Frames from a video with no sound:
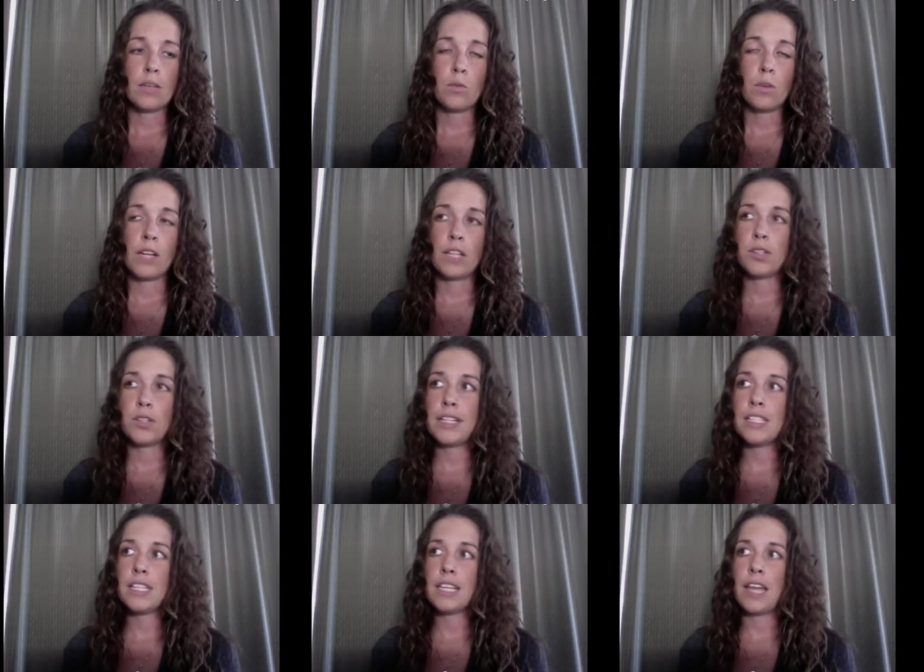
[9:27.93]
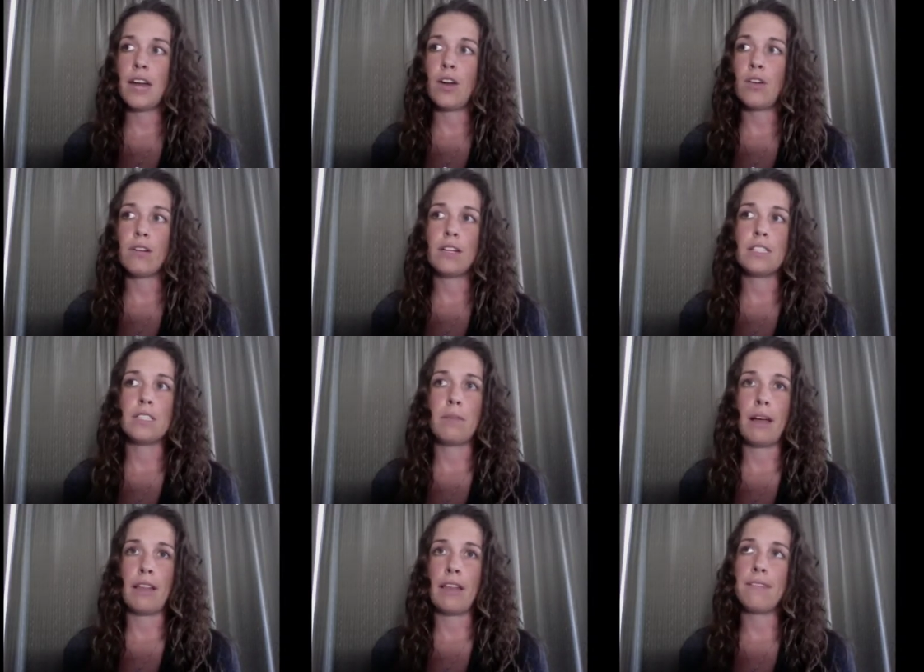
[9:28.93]
when I translate that over into
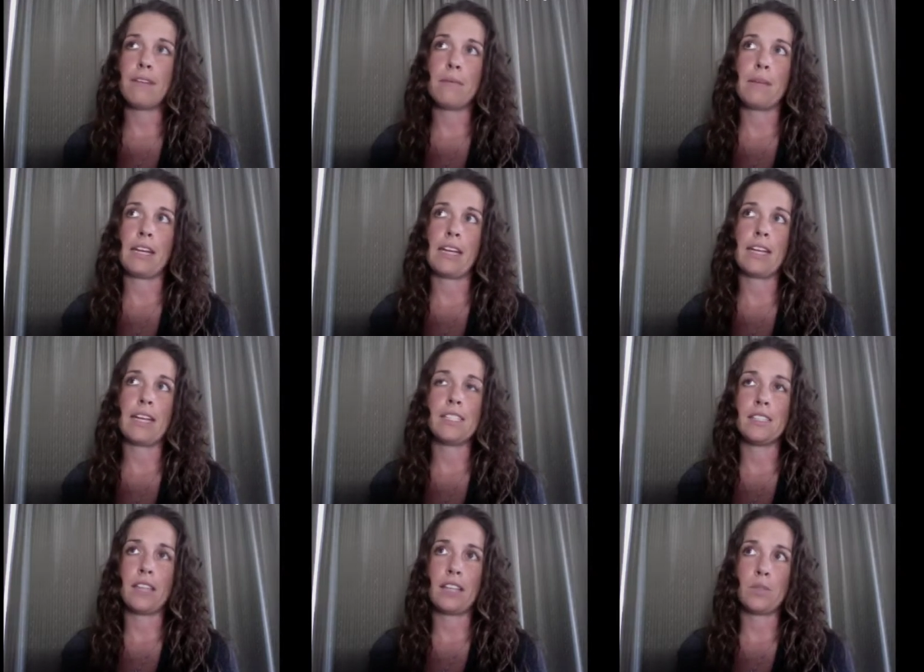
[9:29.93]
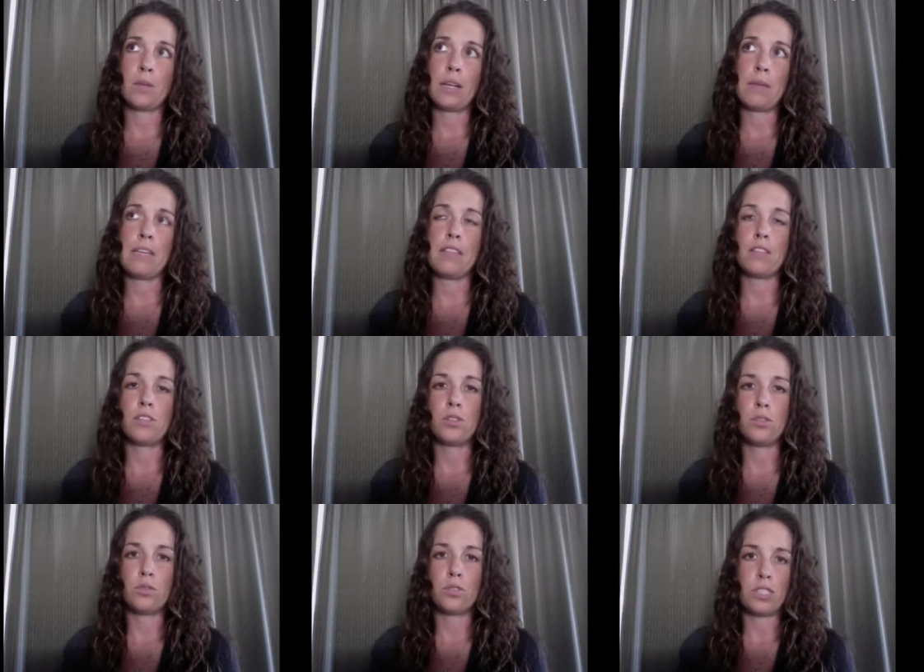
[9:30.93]
my life, I mean, I guess that's what I mean, the
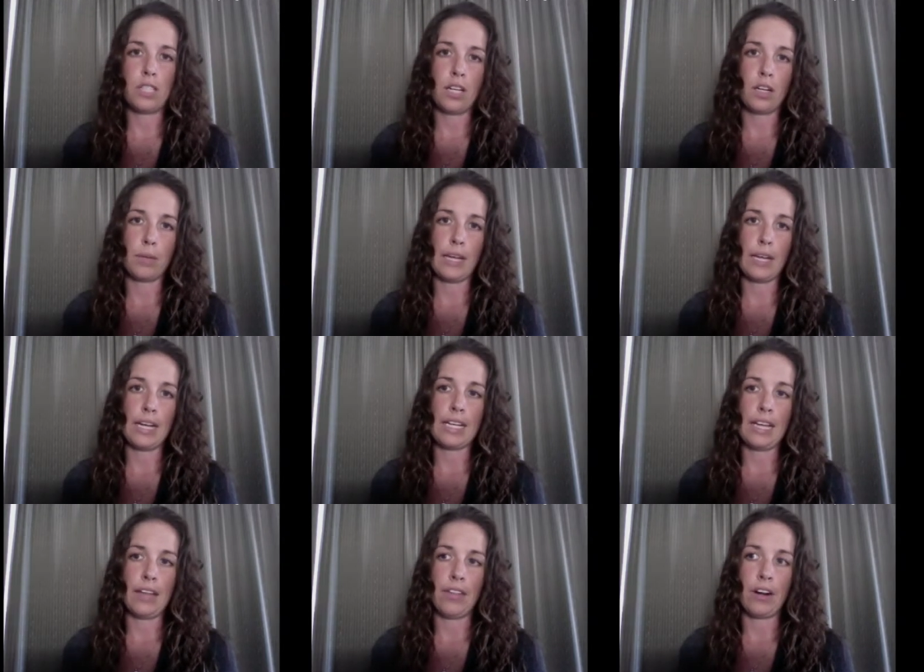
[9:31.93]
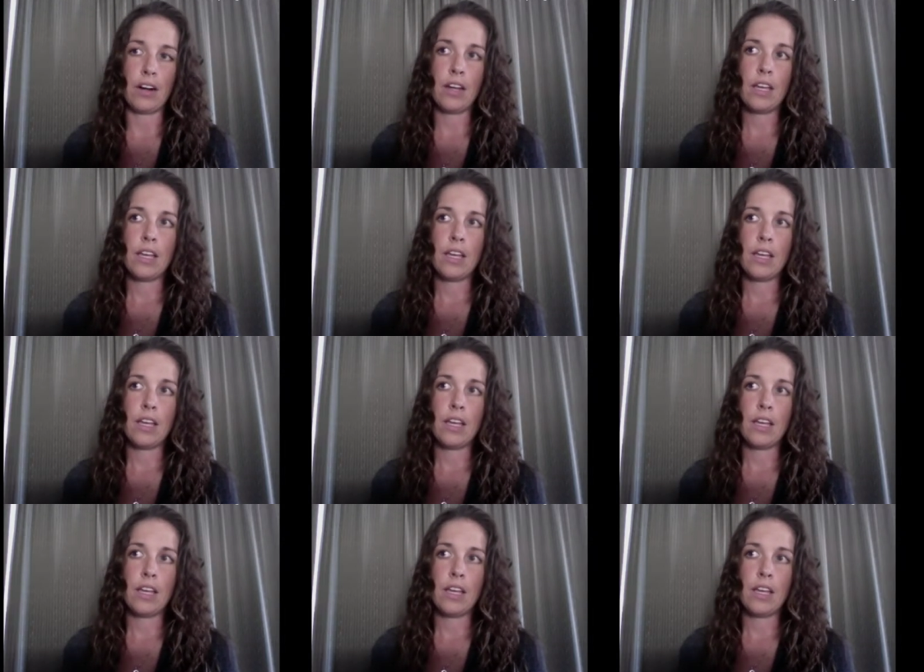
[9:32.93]
two just interplay together.